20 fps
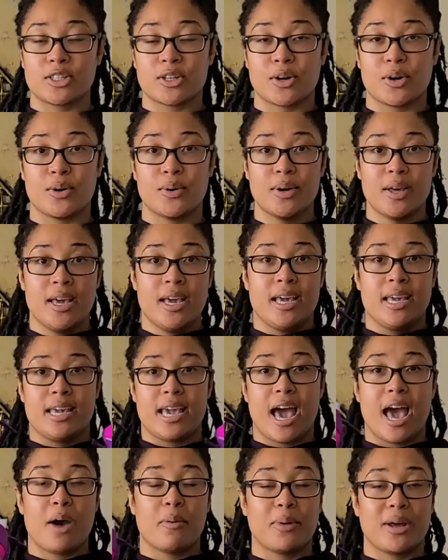So
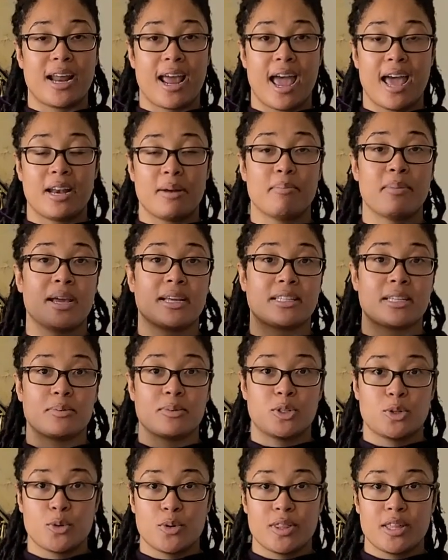yeah, I went ahead and picked up
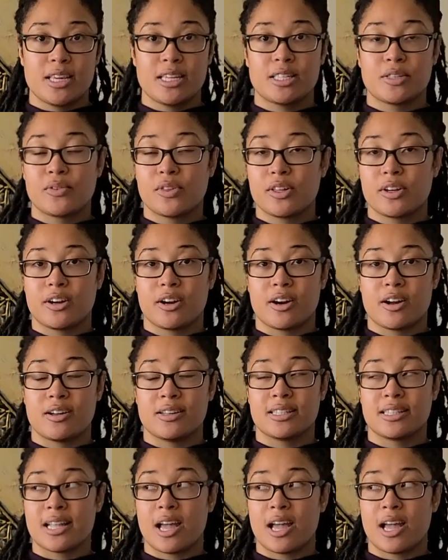2 of these for the girls.